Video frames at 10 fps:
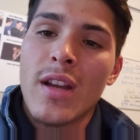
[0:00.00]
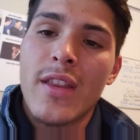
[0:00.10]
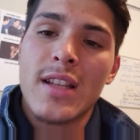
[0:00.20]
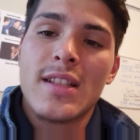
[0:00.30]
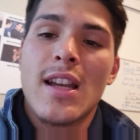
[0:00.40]

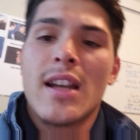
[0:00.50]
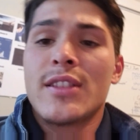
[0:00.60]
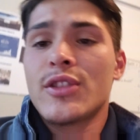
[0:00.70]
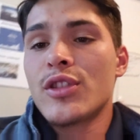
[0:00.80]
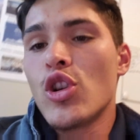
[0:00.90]
Thanks,
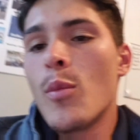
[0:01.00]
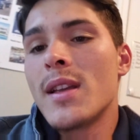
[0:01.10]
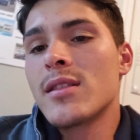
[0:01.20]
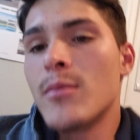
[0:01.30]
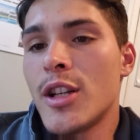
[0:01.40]
guys. Go
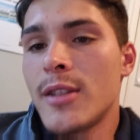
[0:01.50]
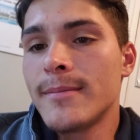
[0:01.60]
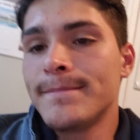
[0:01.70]
make some money.